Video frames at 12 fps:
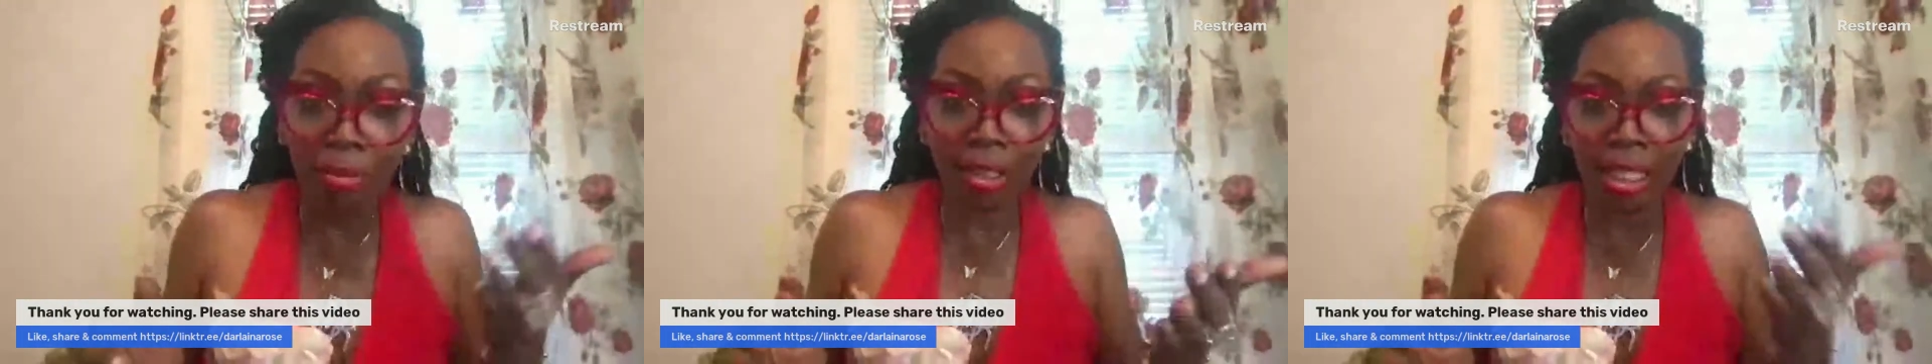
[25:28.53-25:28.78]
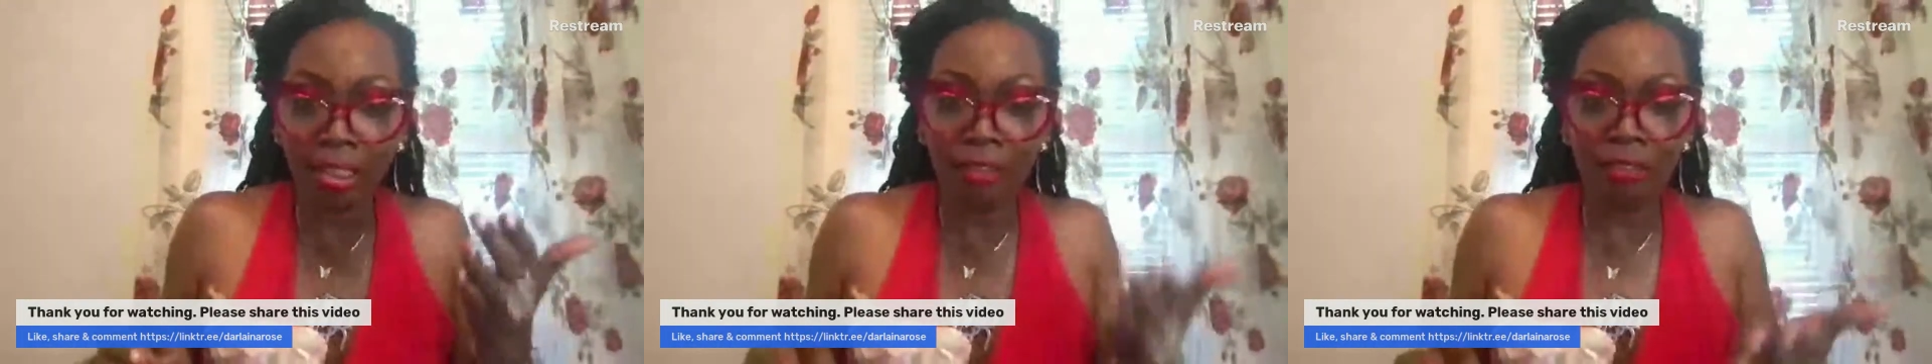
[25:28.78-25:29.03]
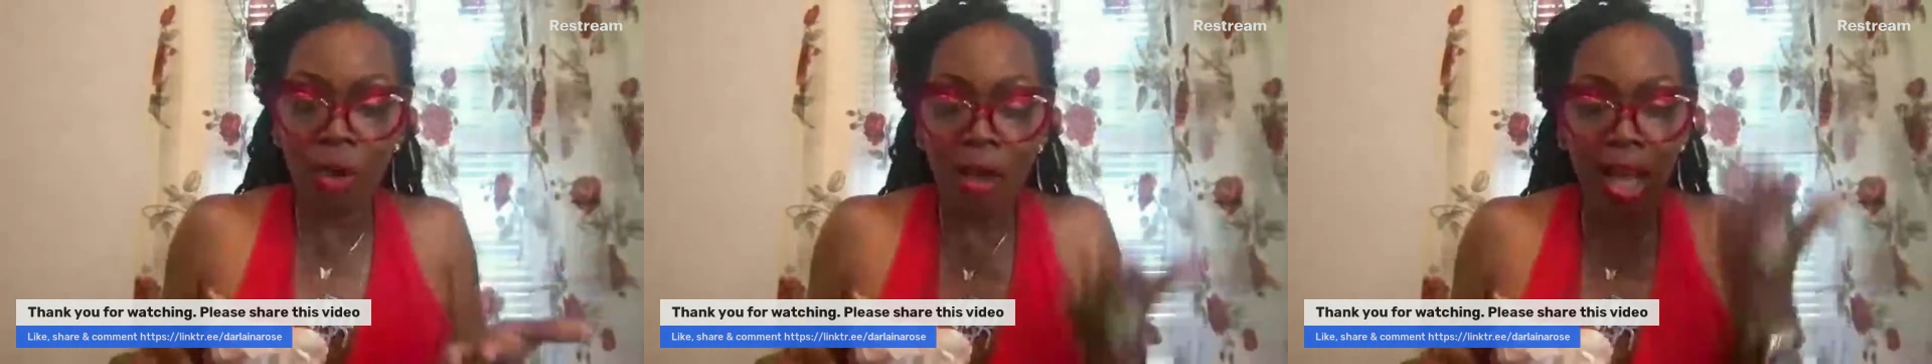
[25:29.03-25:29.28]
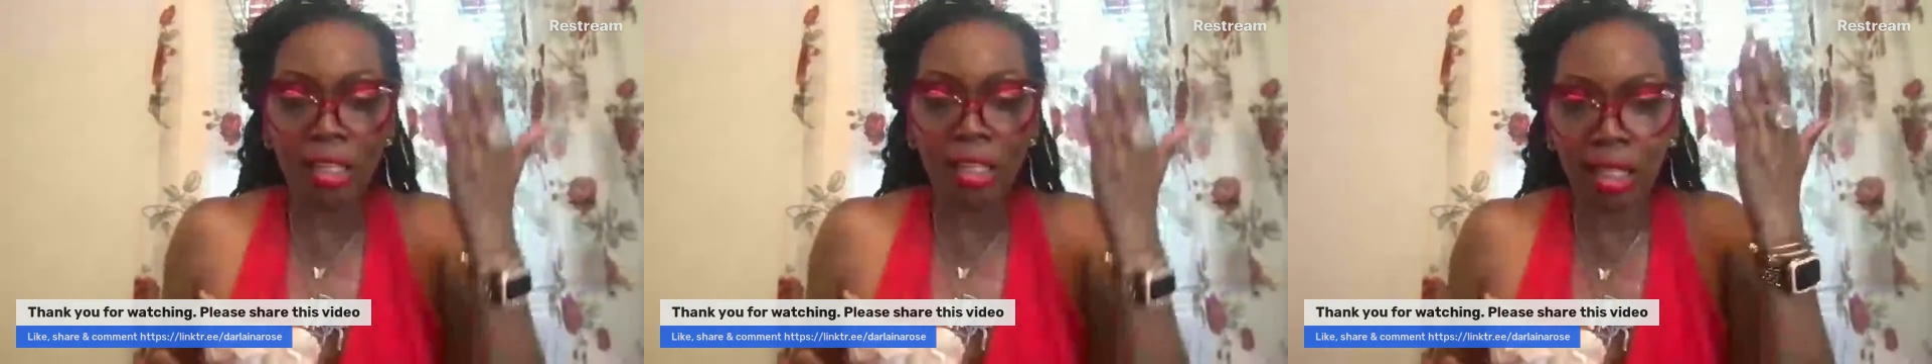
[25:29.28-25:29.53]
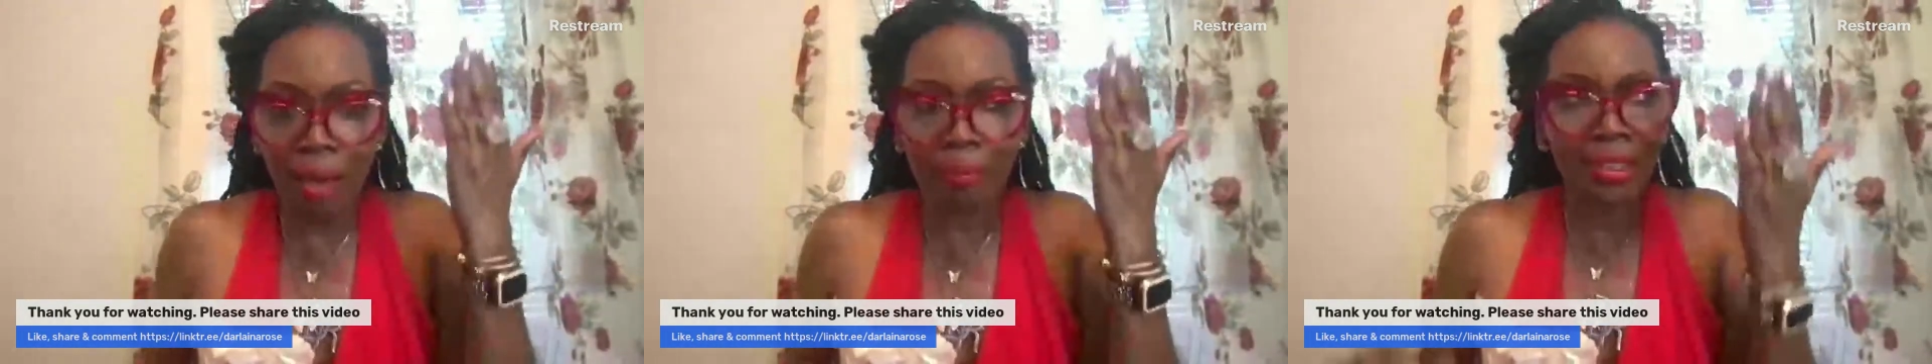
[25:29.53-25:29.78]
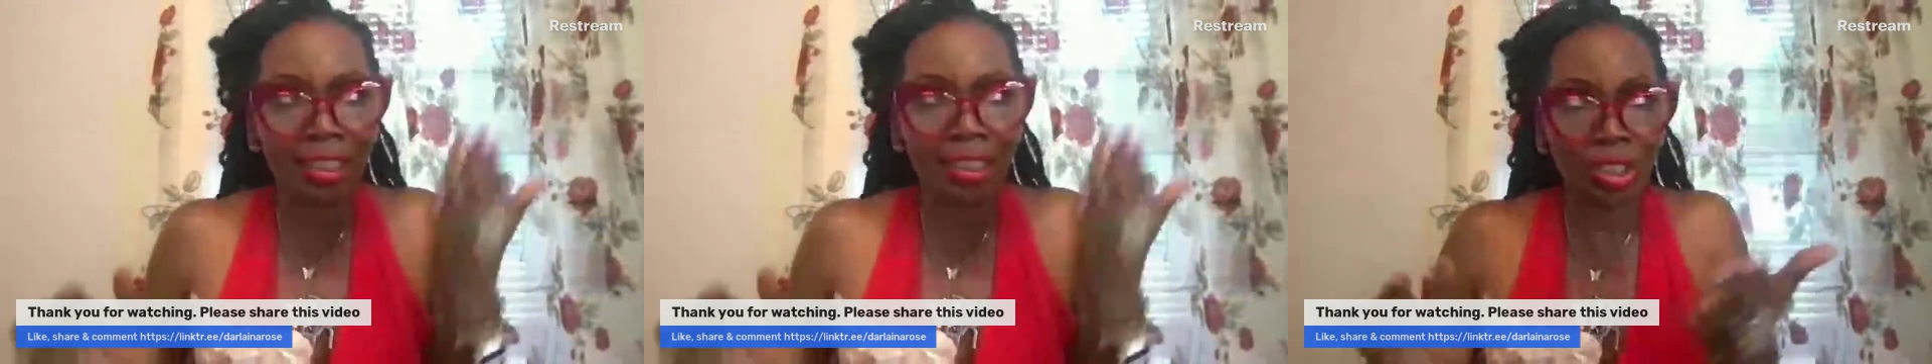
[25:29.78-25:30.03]
looking at the phone and look up
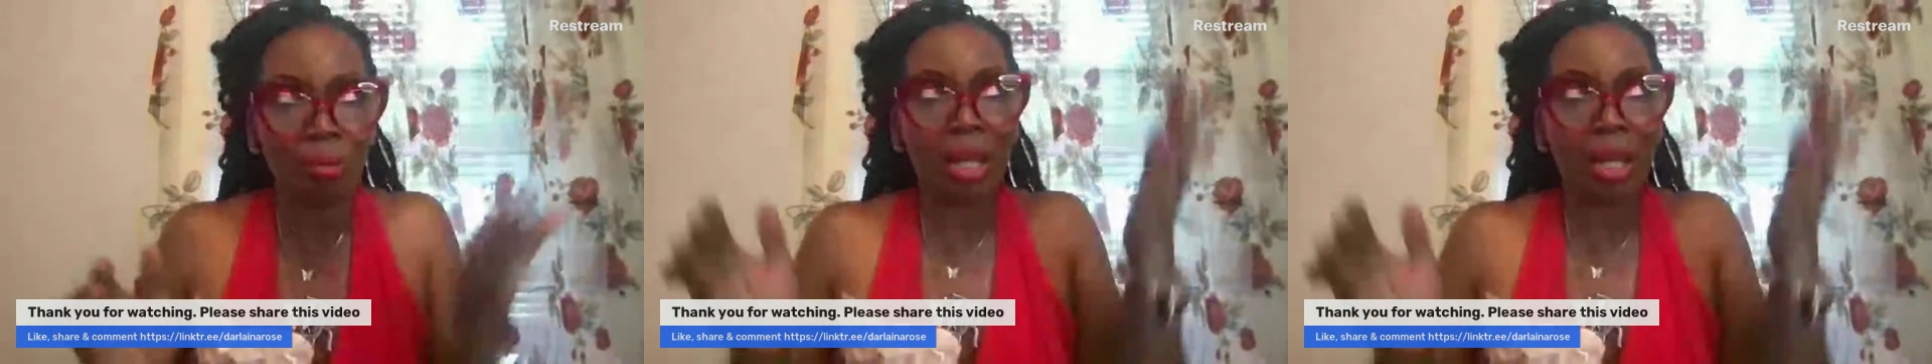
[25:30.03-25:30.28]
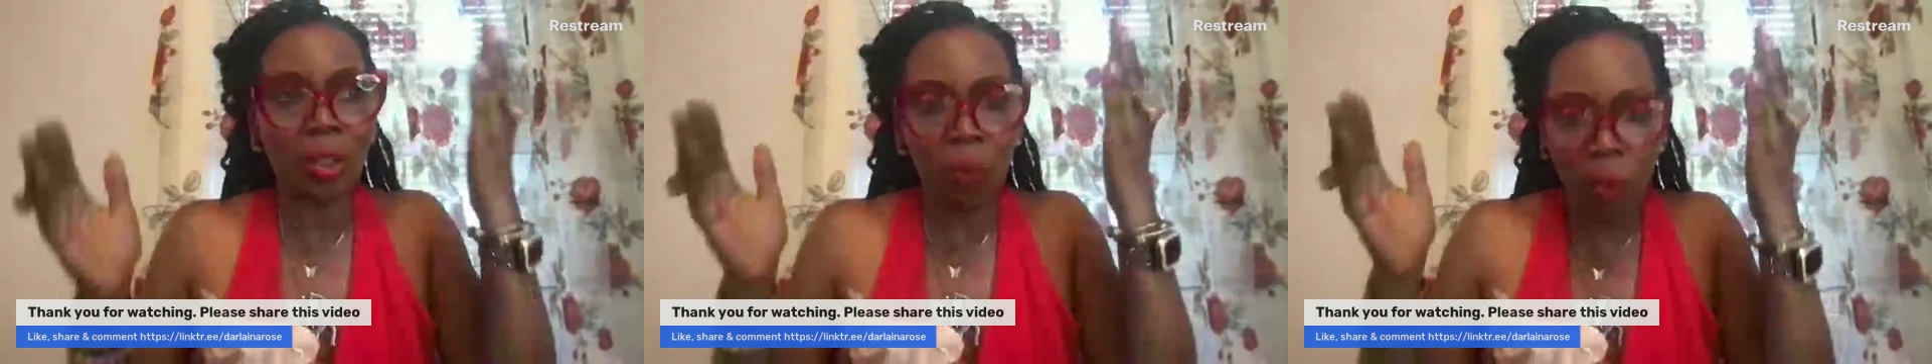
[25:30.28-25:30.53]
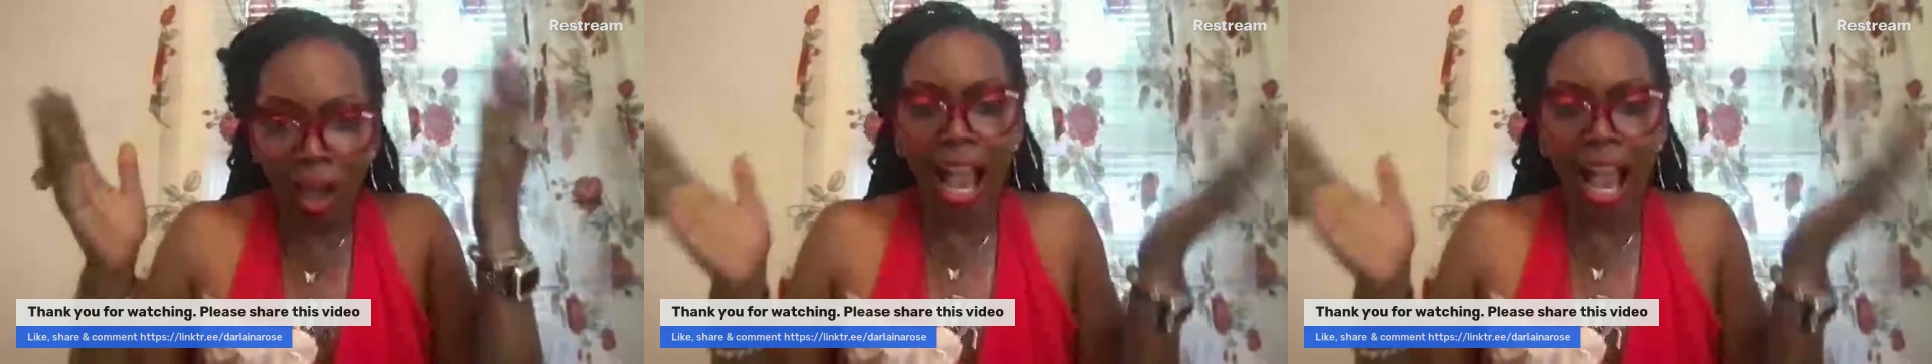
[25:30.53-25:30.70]
and see she's about to walk